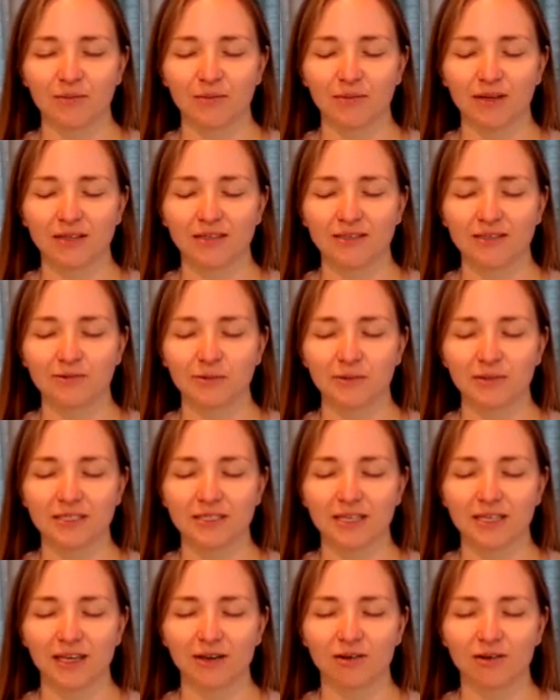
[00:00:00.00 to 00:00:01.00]
But if we
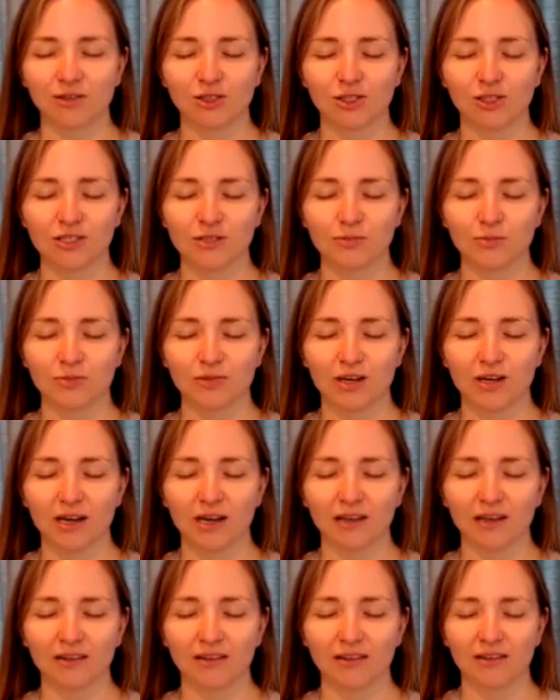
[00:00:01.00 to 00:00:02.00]
take conscious
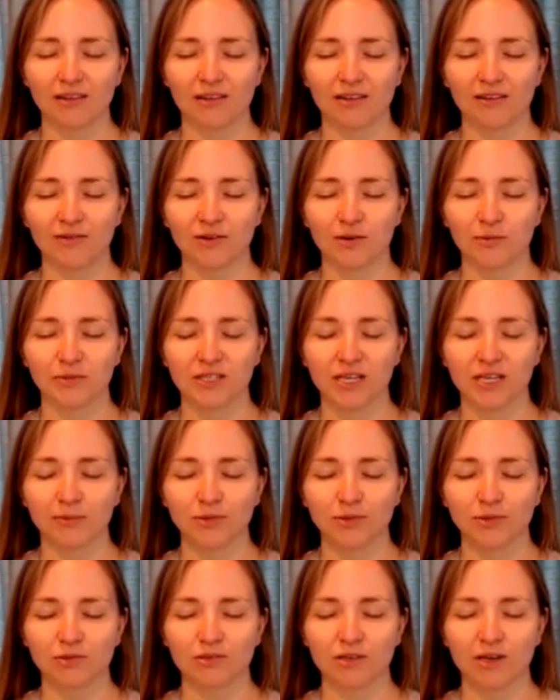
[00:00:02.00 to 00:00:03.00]
breath from
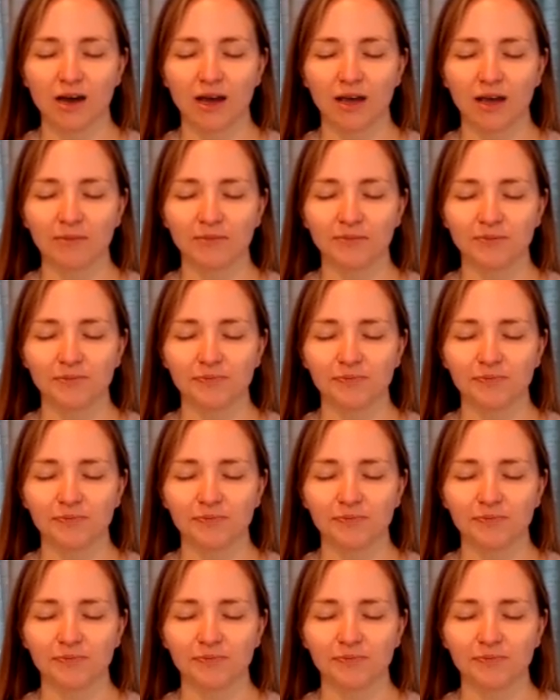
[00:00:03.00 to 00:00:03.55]
time to time,